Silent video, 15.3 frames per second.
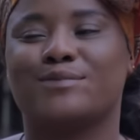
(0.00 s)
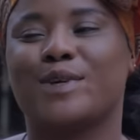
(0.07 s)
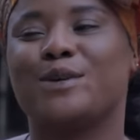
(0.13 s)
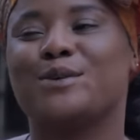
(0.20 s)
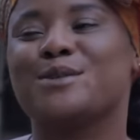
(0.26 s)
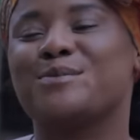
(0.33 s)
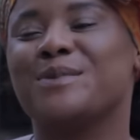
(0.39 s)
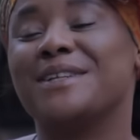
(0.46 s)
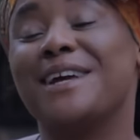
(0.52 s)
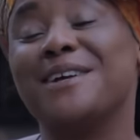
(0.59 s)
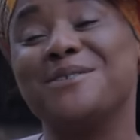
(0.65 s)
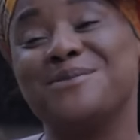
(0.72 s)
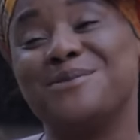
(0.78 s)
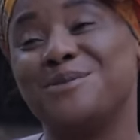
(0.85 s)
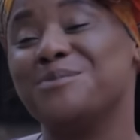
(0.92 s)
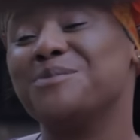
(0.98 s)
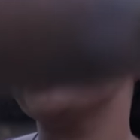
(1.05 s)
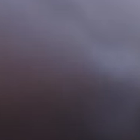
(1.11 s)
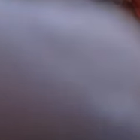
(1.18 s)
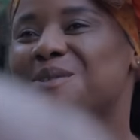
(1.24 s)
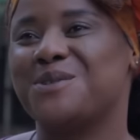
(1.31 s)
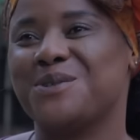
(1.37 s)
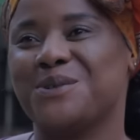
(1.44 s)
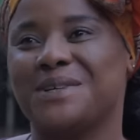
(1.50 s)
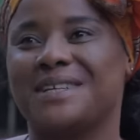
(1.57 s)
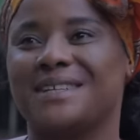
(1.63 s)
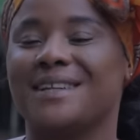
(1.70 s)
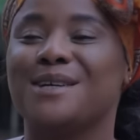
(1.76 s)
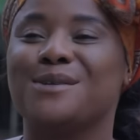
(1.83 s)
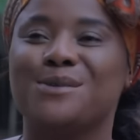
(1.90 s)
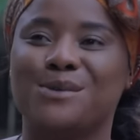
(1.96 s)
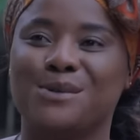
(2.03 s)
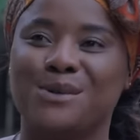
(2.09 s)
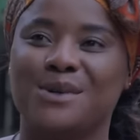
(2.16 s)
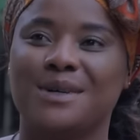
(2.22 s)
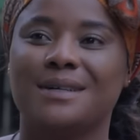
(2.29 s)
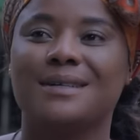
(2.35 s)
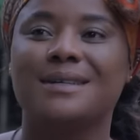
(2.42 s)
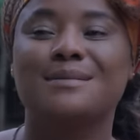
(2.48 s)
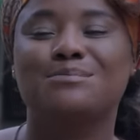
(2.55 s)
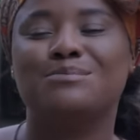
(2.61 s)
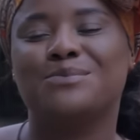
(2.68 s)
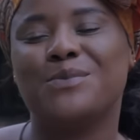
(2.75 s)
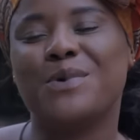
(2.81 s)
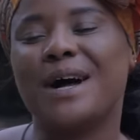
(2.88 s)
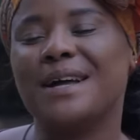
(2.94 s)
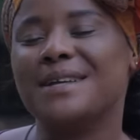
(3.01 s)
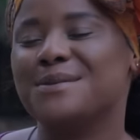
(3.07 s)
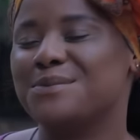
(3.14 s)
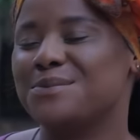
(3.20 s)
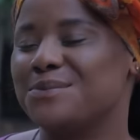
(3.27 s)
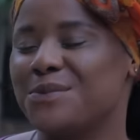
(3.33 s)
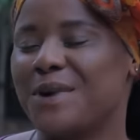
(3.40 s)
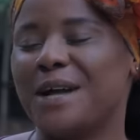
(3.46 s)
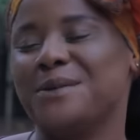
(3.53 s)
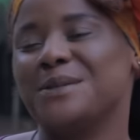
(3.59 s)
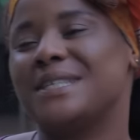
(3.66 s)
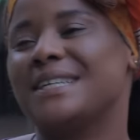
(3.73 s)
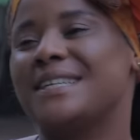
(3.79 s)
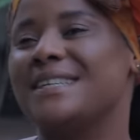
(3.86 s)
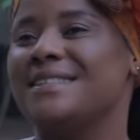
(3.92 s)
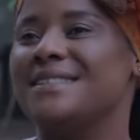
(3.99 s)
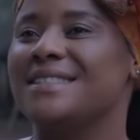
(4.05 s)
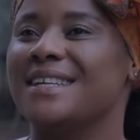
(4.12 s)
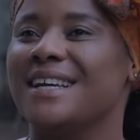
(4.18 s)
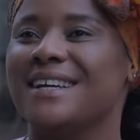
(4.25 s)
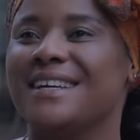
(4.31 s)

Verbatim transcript: My husband, I, you must be joking, I know. Why, why are you taking